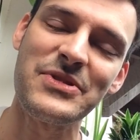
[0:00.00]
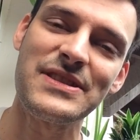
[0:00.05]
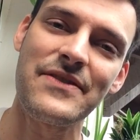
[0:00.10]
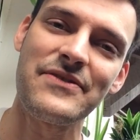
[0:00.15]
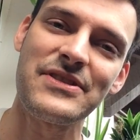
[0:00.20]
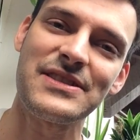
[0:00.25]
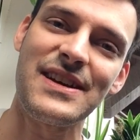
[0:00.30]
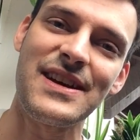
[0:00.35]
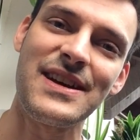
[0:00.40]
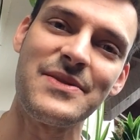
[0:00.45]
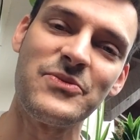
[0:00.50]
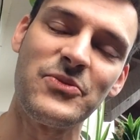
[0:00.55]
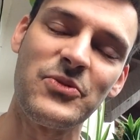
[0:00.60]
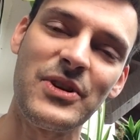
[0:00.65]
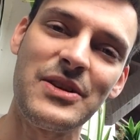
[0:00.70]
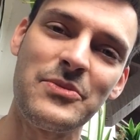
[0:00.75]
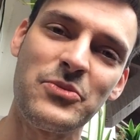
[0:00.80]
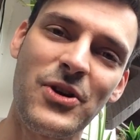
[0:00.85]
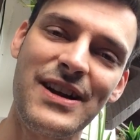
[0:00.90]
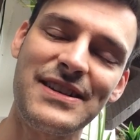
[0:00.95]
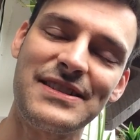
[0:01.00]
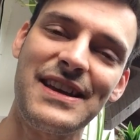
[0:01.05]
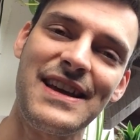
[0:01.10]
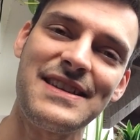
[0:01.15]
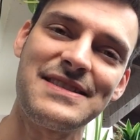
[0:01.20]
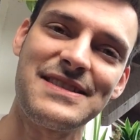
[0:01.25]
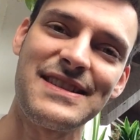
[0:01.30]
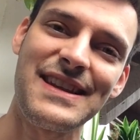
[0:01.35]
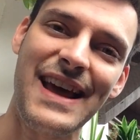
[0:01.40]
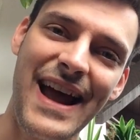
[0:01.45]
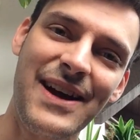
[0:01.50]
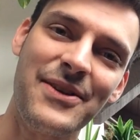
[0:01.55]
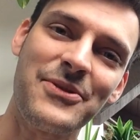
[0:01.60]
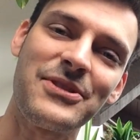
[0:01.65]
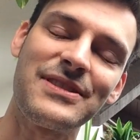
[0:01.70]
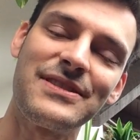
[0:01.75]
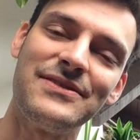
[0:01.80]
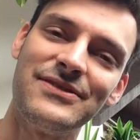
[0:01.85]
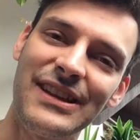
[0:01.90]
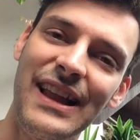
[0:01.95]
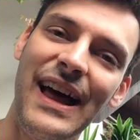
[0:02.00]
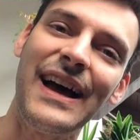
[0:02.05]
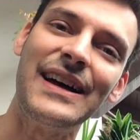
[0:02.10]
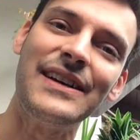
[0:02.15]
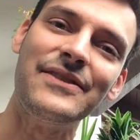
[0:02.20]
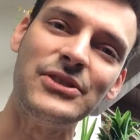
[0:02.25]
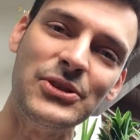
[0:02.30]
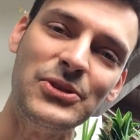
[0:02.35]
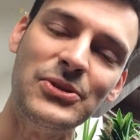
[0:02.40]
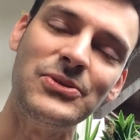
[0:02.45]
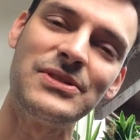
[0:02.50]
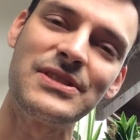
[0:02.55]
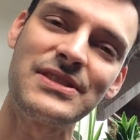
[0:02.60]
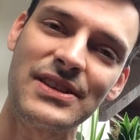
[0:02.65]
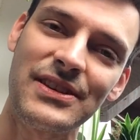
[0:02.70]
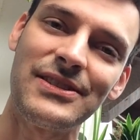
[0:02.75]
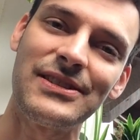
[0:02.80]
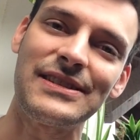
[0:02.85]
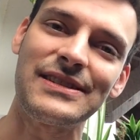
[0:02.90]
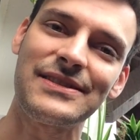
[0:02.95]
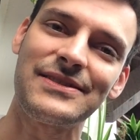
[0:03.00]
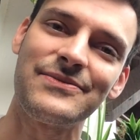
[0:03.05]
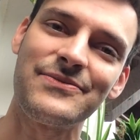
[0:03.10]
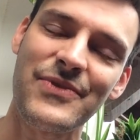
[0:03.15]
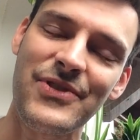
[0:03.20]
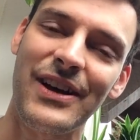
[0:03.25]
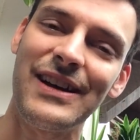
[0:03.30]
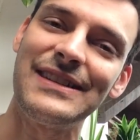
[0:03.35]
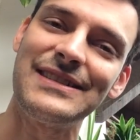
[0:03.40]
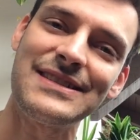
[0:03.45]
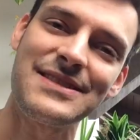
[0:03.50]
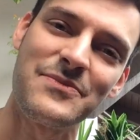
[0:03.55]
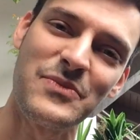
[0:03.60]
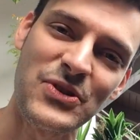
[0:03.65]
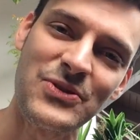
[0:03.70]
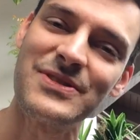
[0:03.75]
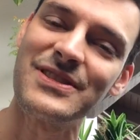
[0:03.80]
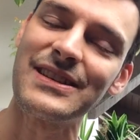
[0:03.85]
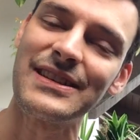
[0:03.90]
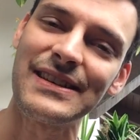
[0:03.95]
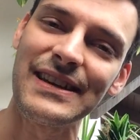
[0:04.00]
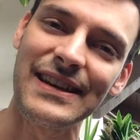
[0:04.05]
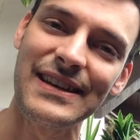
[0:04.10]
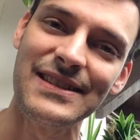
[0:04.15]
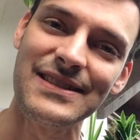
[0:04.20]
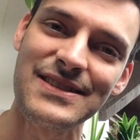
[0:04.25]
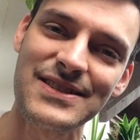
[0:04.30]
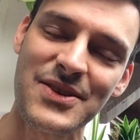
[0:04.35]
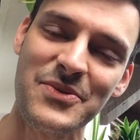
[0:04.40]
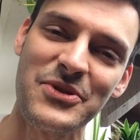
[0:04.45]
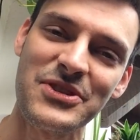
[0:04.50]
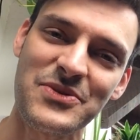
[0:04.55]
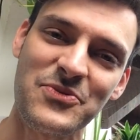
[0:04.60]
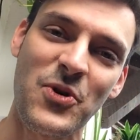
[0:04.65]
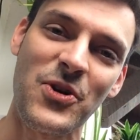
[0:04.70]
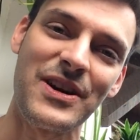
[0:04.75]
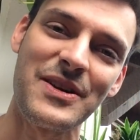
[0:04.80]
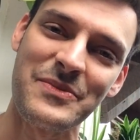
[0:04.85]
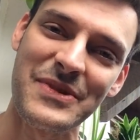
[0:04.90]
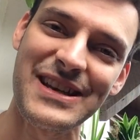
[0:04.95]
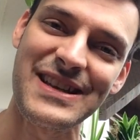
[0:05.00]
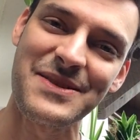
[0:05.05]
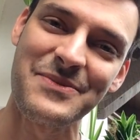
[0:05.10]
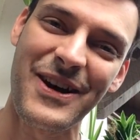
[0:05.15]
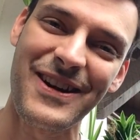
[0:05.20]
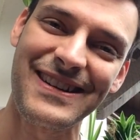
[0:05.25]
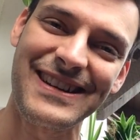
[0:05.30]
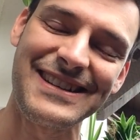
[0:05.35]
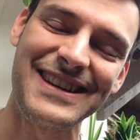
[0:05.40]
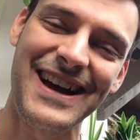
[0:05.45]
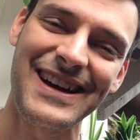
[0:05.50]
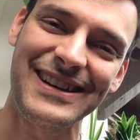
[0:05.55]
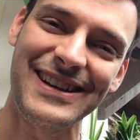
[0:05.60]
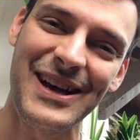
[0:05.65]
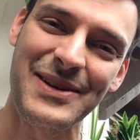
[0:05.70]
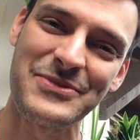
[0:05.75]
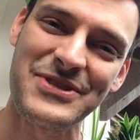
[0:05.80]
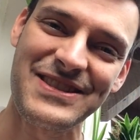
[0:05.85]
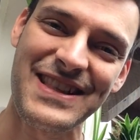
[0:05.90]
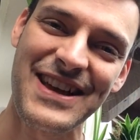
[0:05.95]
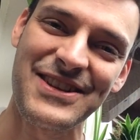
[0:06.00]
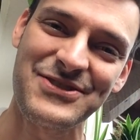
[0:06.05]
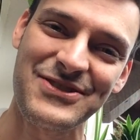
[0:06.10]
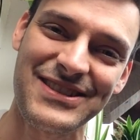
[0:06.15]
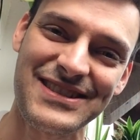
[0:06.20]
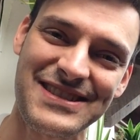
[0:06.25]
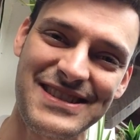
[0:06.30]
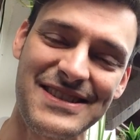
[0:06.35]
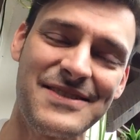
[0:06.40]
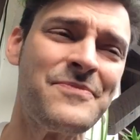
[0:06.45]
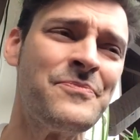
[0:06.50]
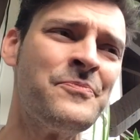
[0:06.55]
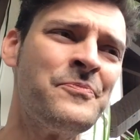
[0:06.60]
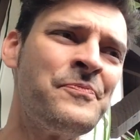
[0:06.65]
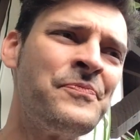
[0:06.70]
Pacific time, we broadcast an hour of live news, talk, thoughts, music, and so much more at MediaMonarchy.com/listen.